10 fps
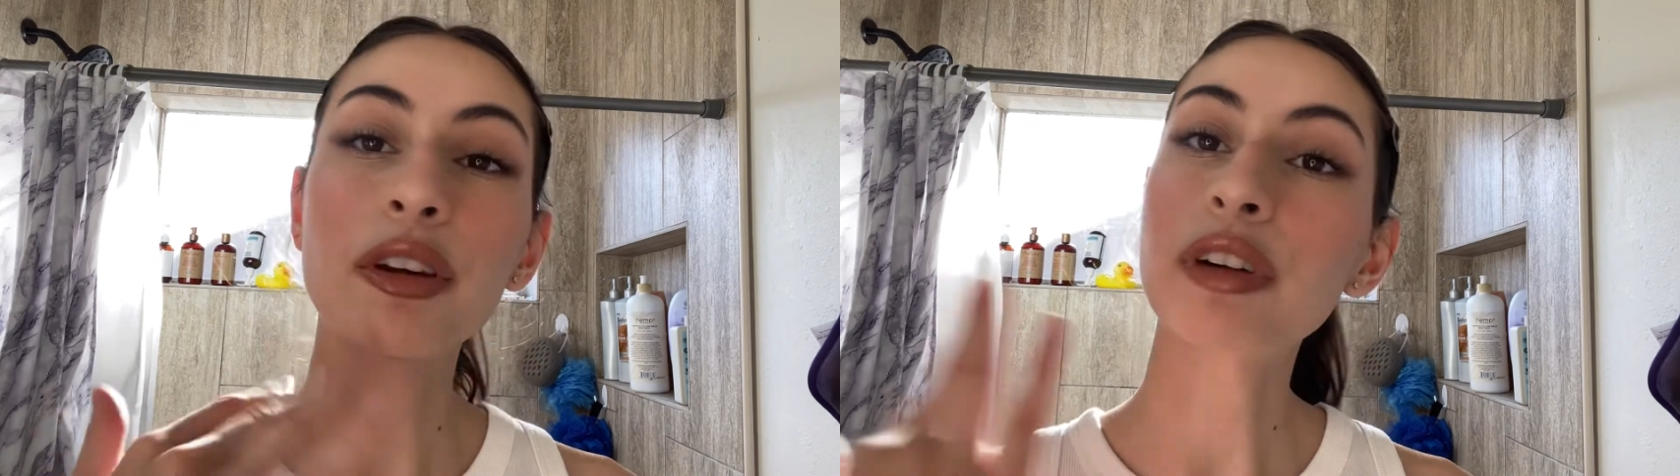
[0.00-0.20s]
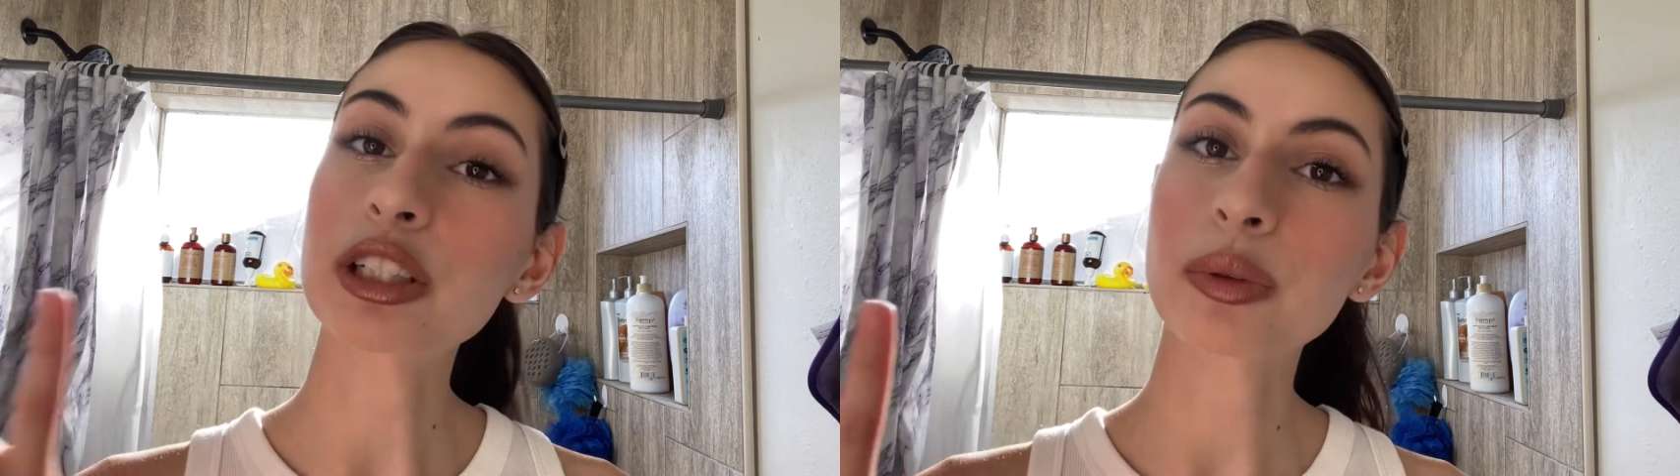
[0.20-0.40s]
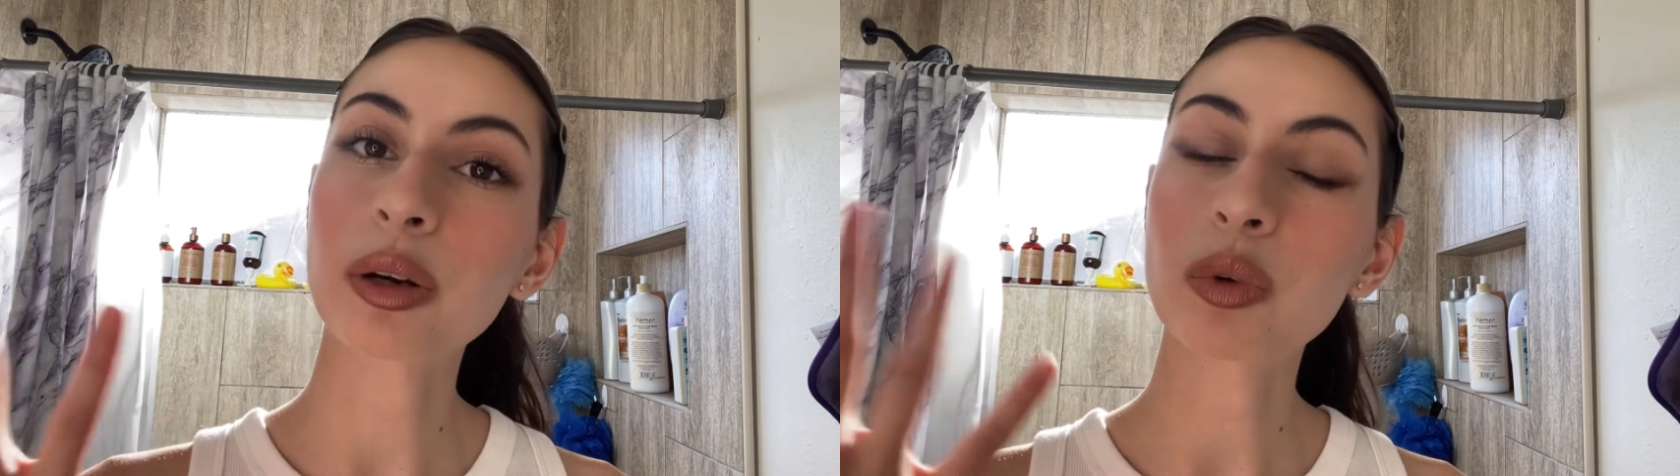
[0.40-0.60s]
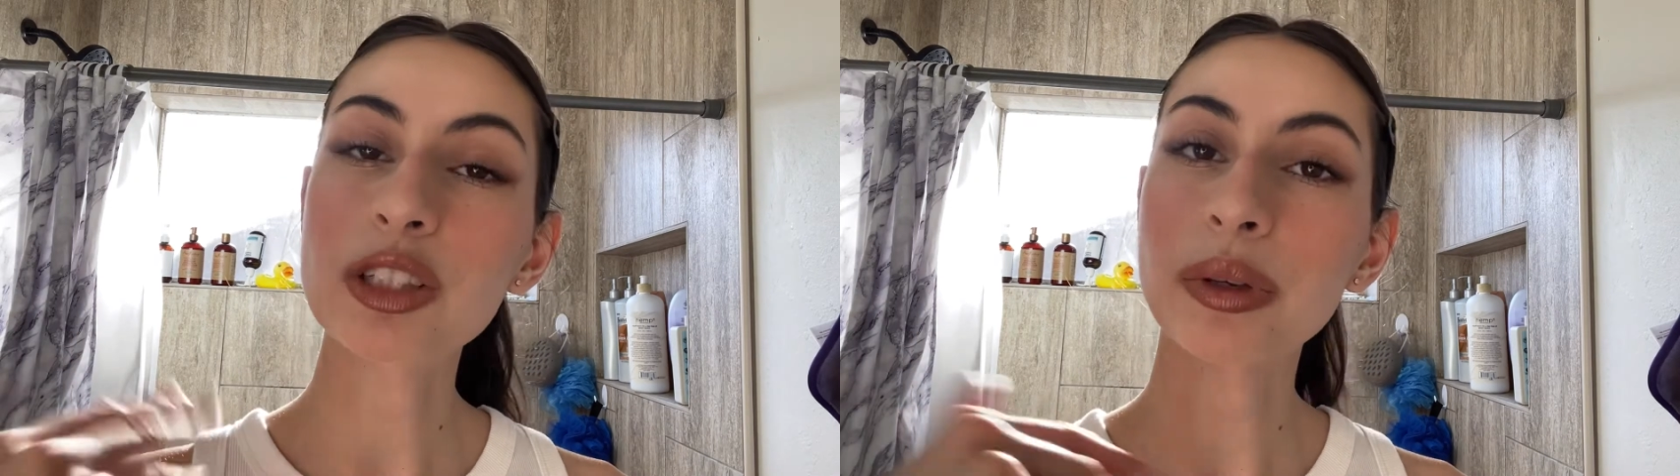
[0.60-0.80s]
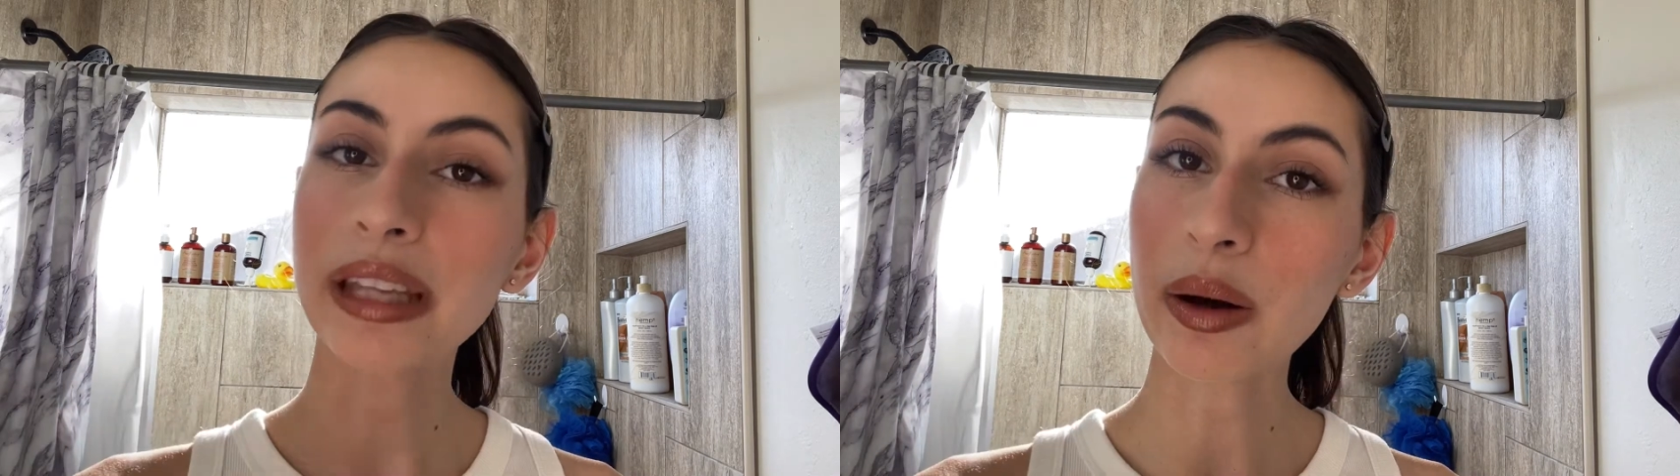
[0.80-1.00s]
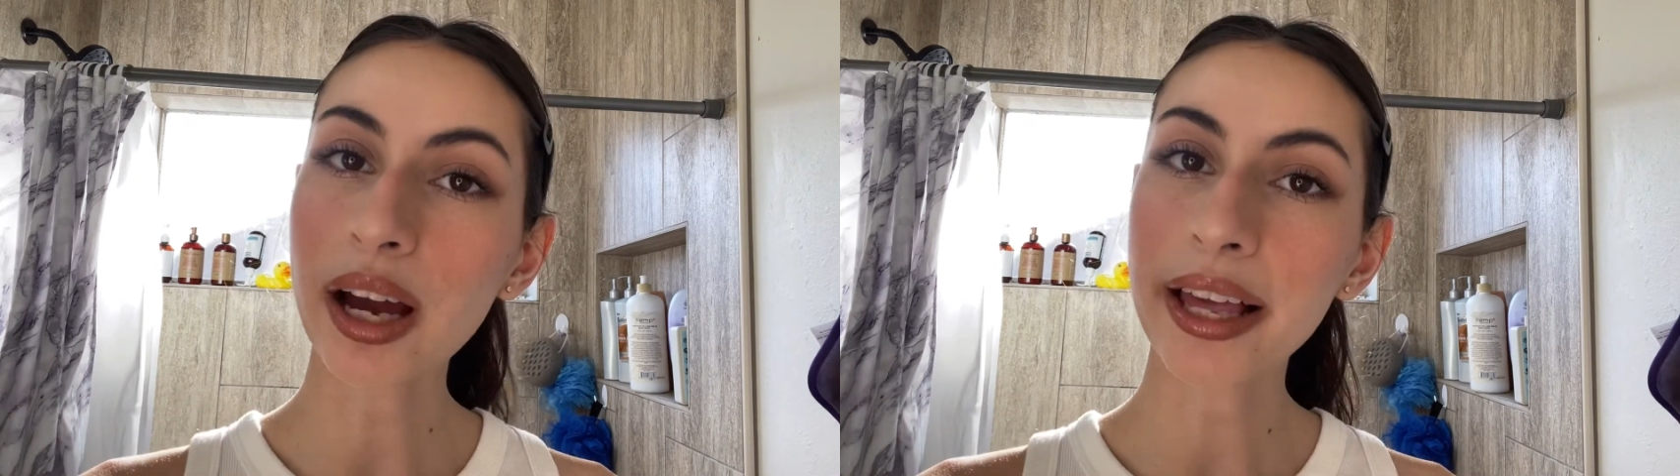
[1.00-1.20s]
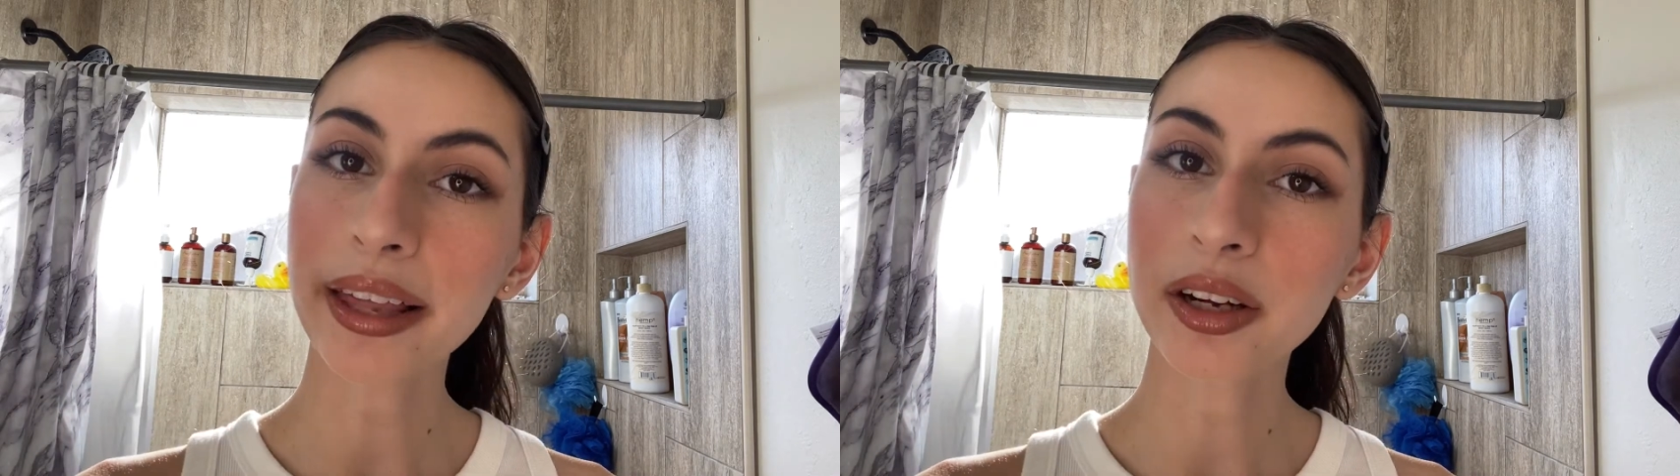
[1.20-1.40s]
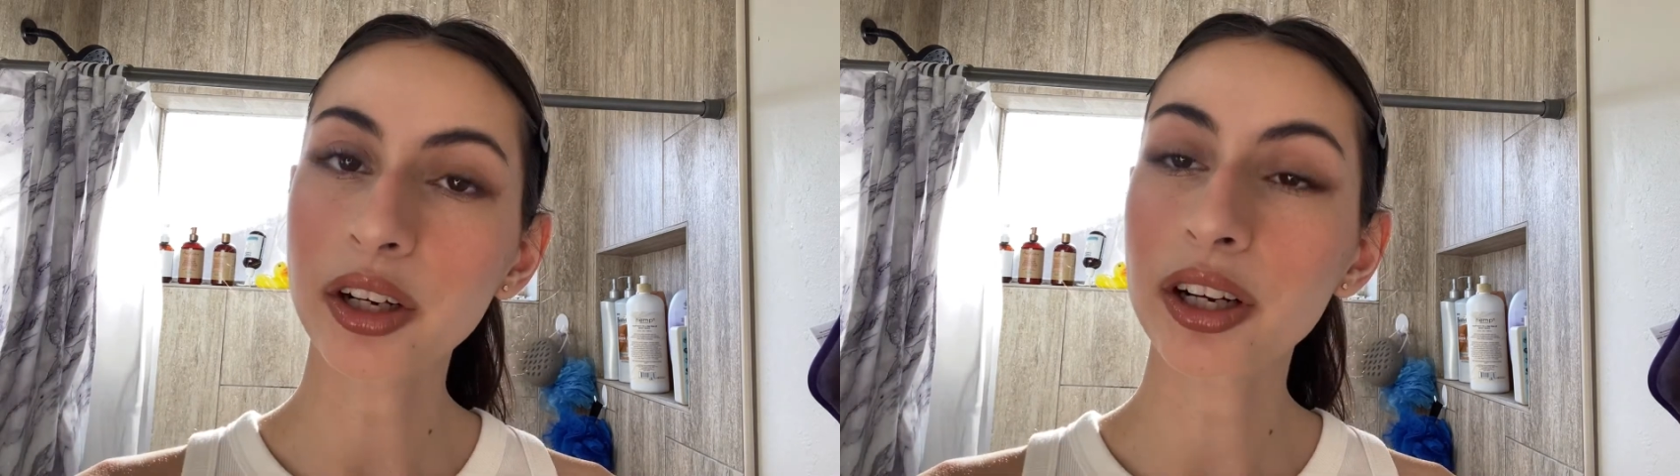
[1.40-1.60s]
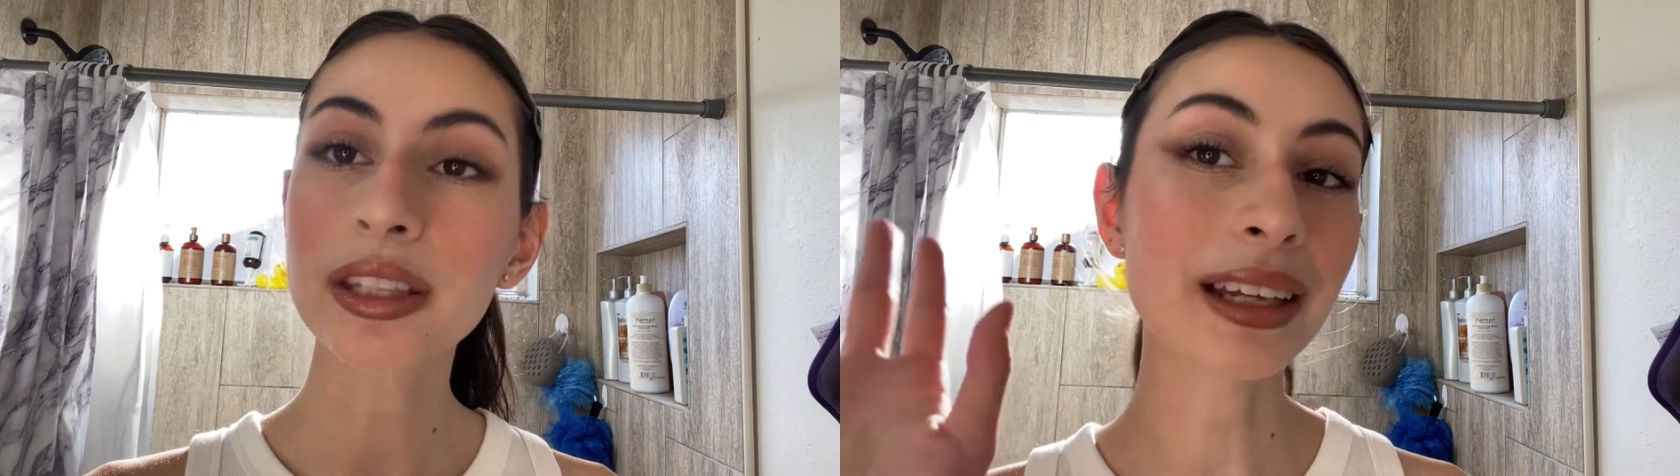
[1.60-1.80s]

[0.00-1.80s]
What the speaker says: The first one was without eyeliner.